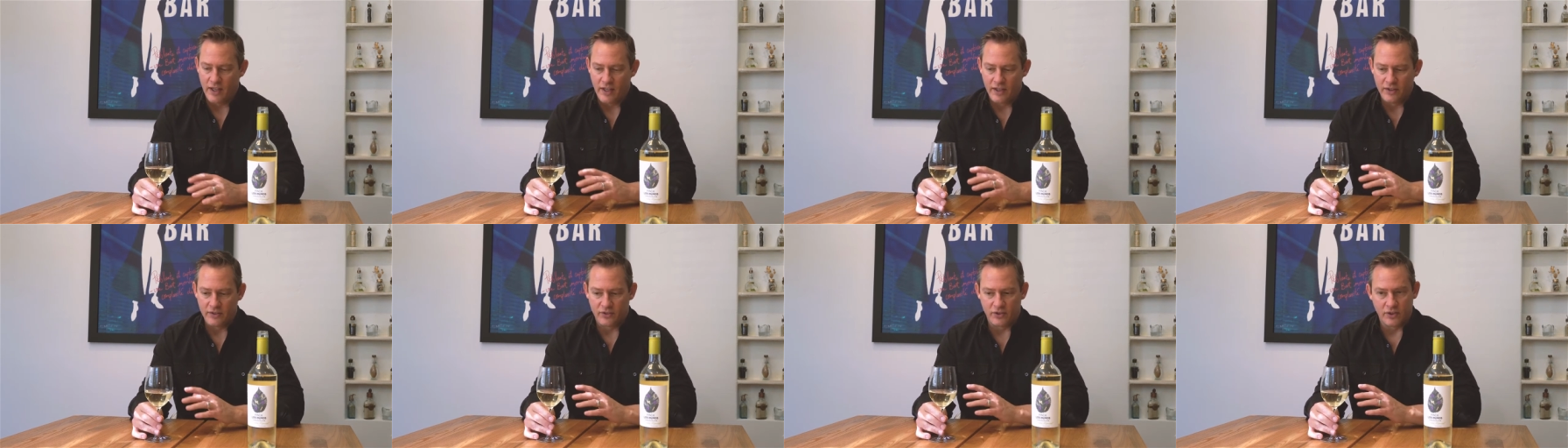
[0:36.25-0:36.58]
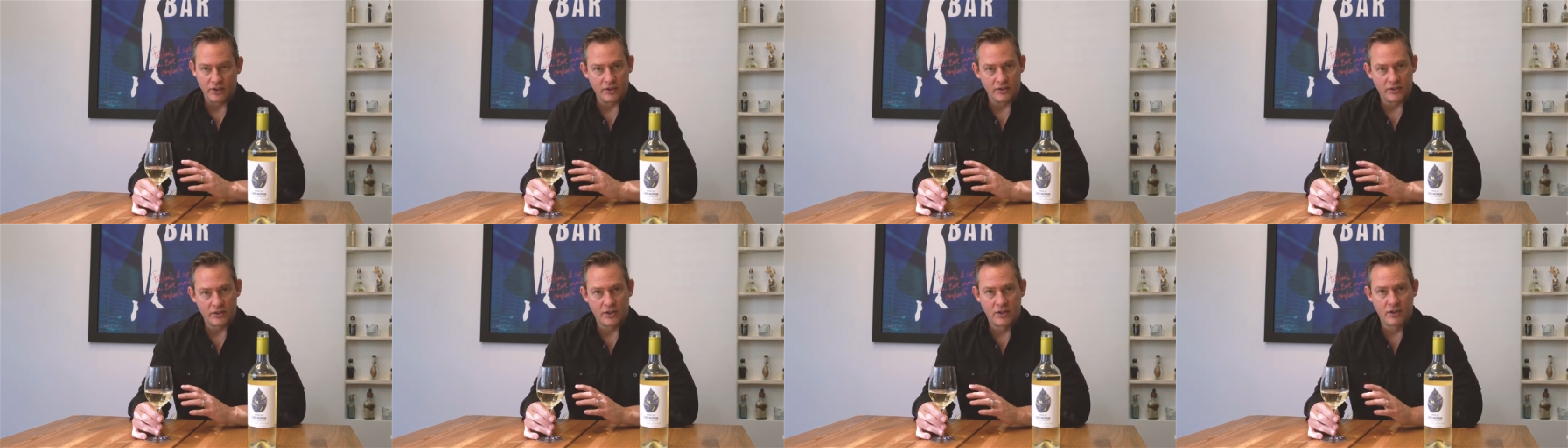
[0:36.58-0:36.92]
it
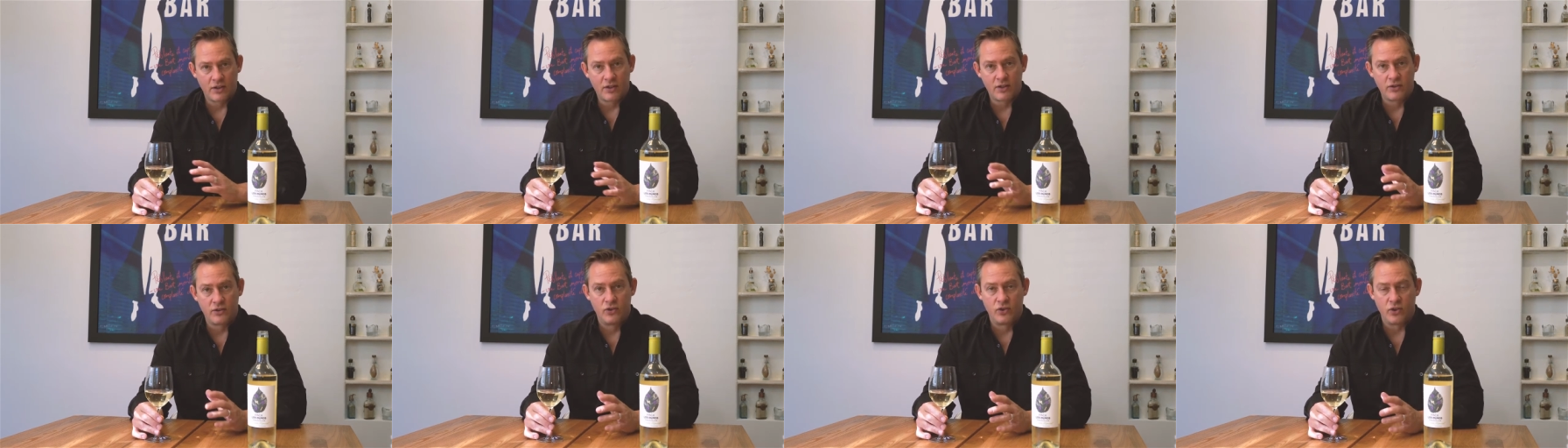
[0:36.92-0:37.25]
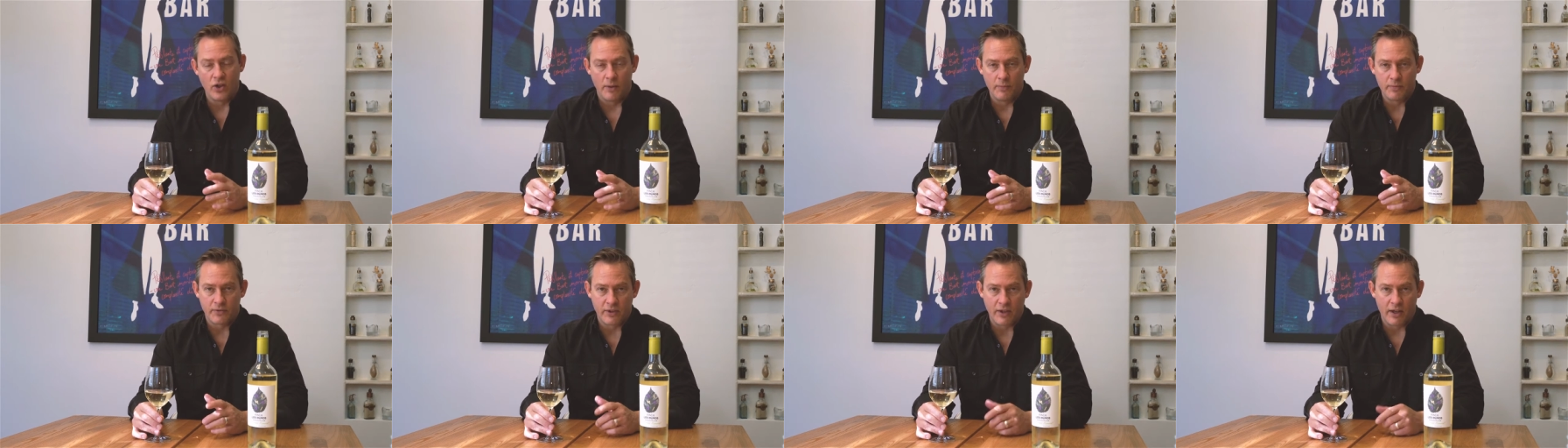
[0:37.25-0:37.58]
just
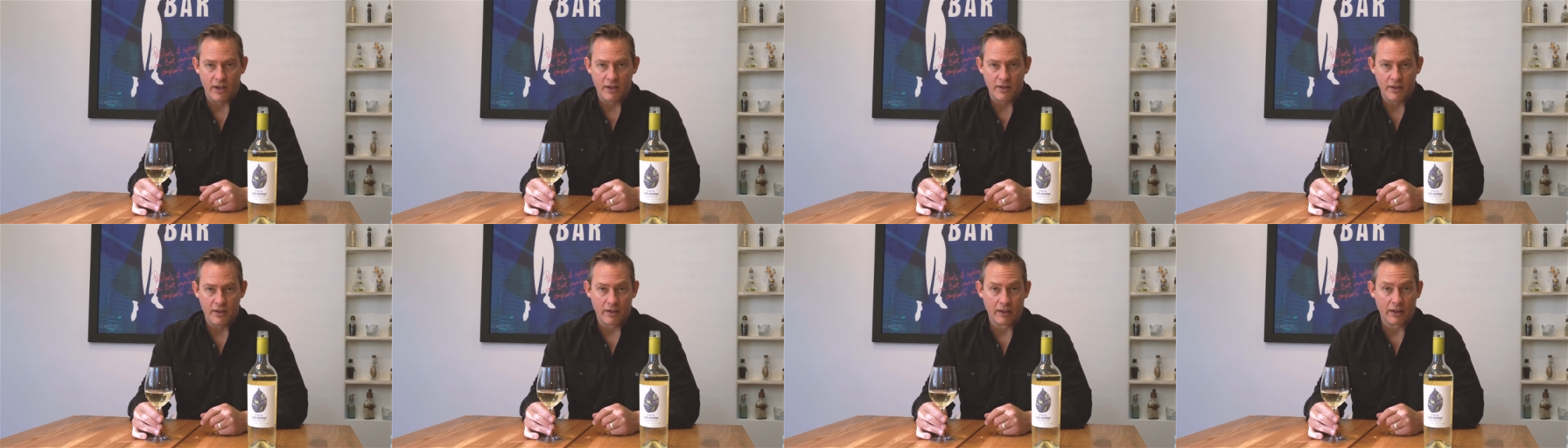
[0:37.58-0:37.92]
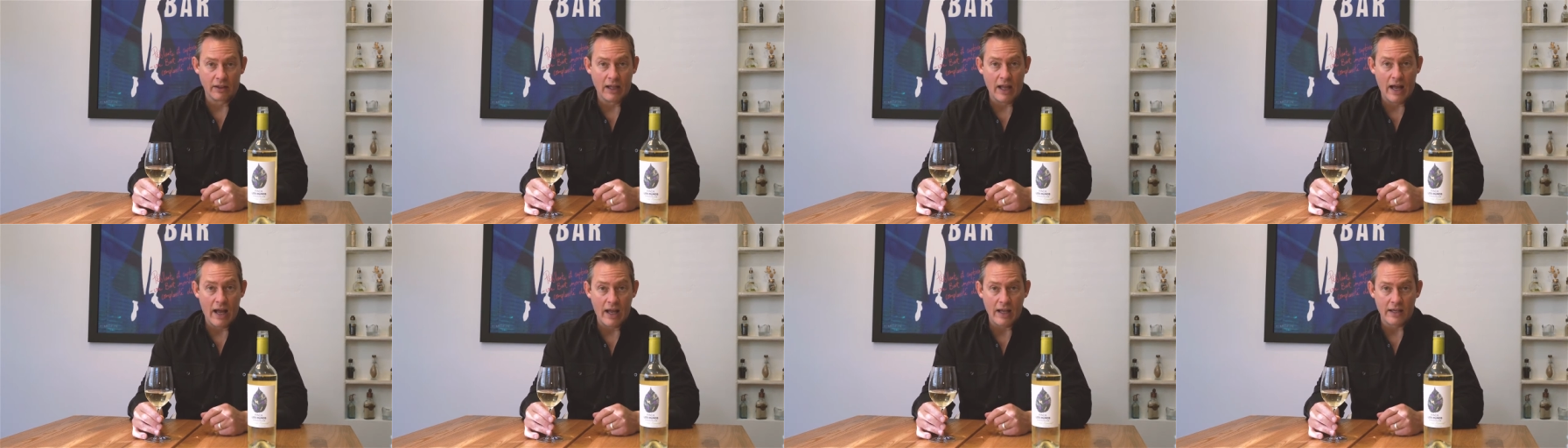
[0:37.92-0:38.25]
jumps out of the
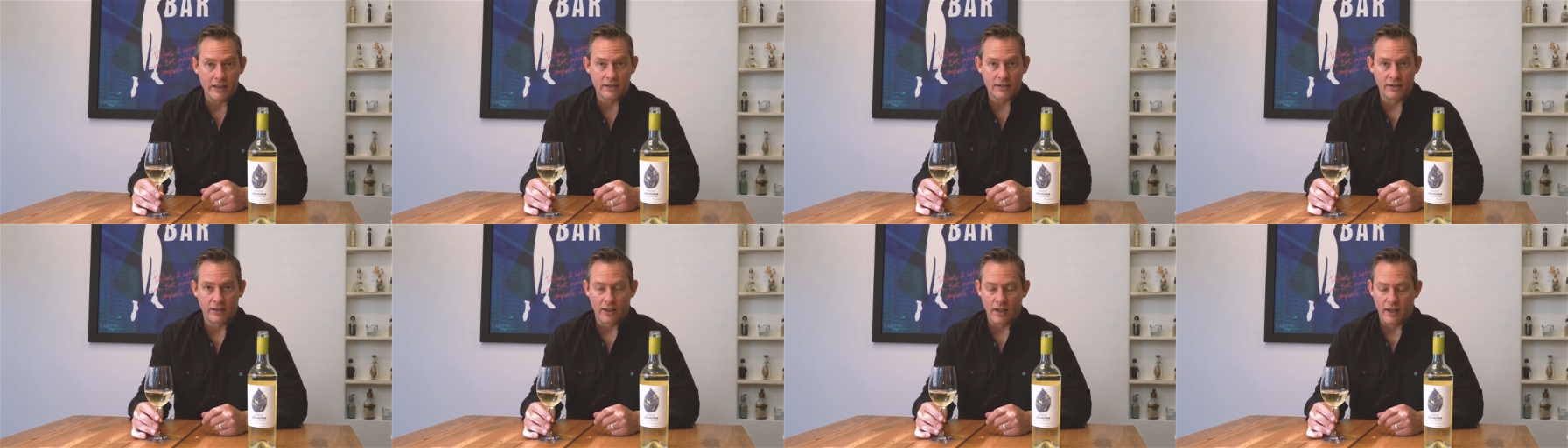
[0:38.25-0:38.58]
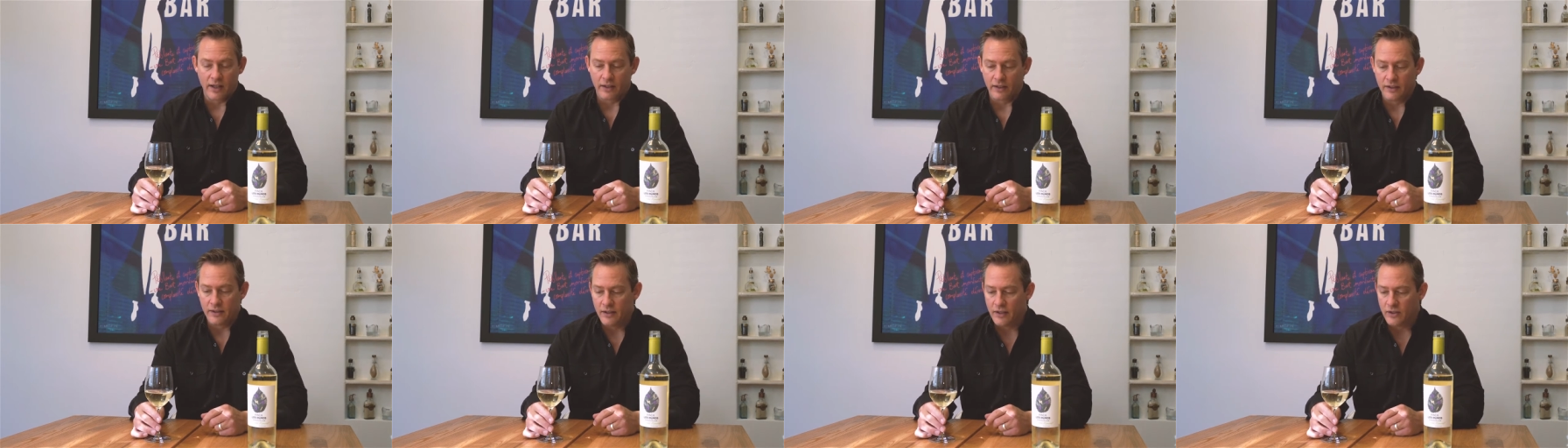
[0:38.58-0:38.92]
glass
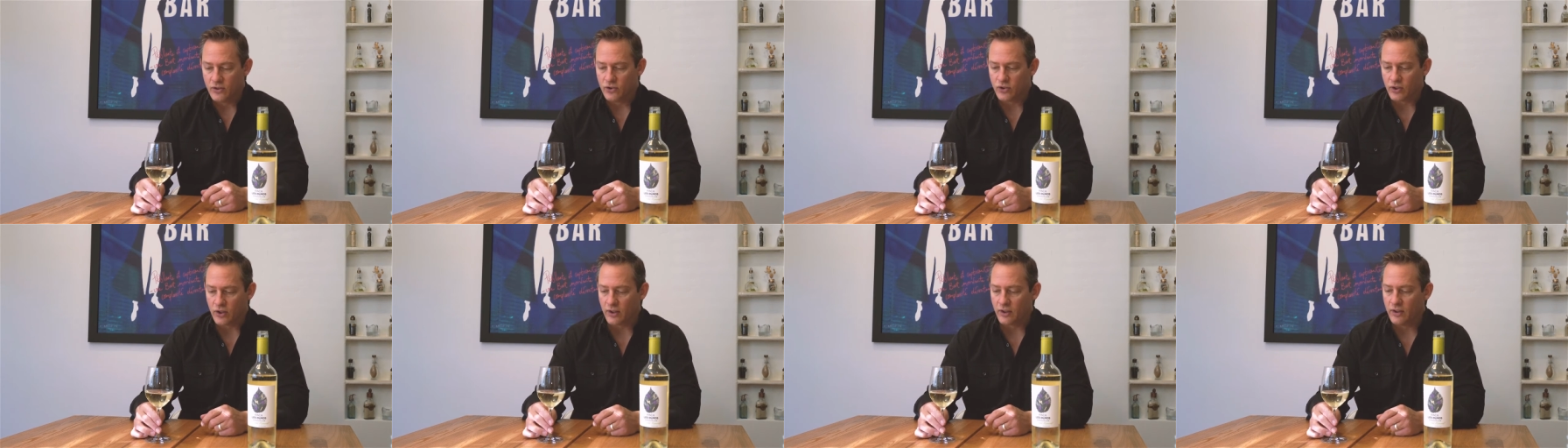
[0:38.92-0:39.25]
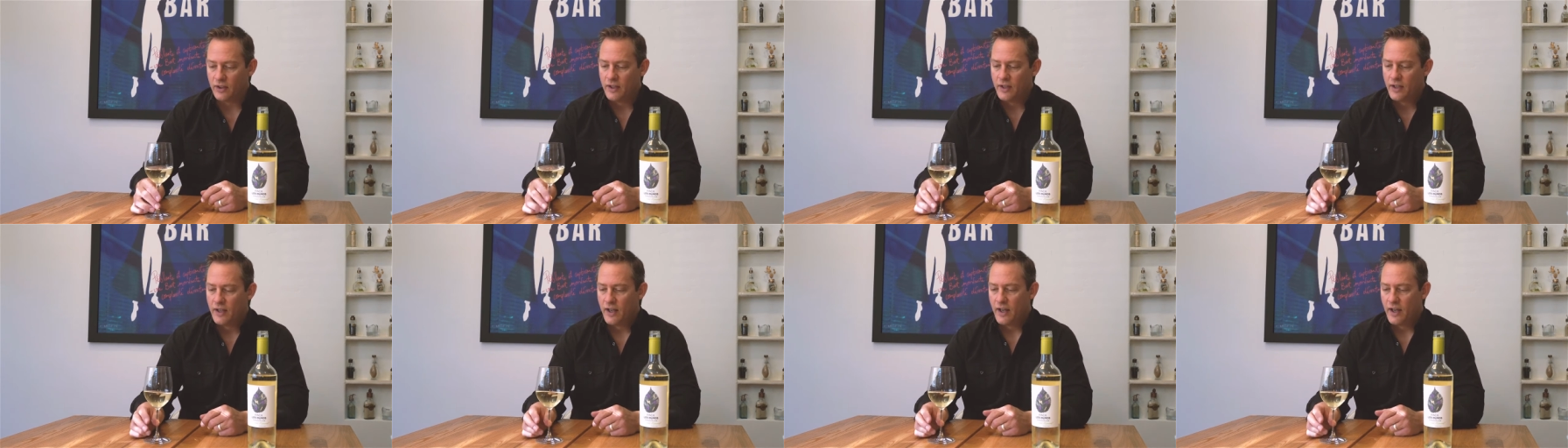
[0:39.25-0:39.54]
like a ninja.